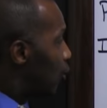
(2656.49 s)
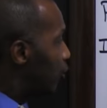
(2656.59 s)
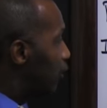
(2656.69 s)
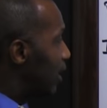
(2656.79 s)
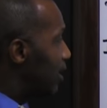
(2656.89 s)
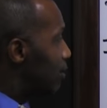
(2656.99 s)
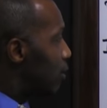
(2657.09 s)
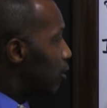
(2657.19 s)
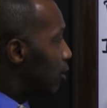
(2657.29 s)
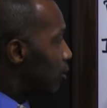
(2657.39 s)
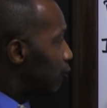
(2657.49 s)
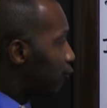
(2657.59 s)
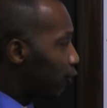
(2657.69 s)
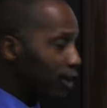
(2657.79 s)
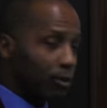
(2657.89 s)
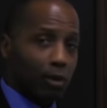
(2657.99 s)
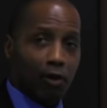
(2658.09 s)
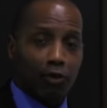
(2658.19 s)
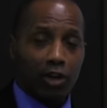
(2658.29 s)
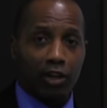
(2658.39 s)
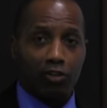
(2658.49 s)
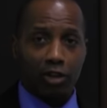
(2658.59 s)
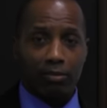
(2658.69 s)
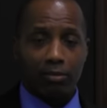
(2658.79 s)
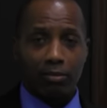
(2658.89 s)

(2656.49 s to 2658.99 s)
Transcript: With the freedom of religion,